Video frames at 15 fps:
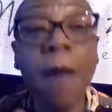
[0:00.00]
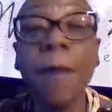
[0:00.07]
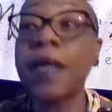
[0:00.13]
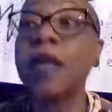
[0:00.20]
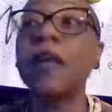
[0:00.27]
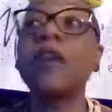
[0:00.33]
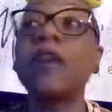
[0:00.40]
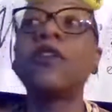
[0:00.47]

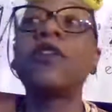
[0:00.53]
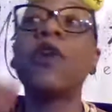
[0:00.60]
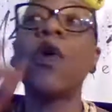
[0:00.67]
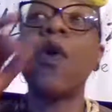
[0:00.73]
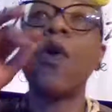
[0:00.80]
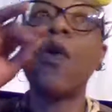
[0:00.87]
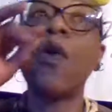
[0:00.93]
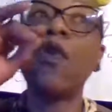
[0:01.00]
Because
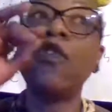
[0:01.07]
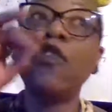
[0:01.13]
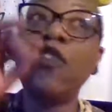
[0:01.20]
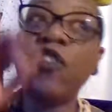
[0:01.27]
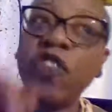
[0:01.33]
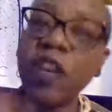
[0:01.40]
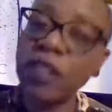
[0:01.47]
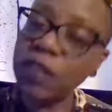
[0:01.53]

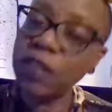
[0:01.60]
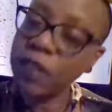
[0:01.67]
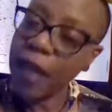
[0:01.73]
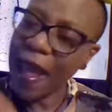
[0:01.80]
just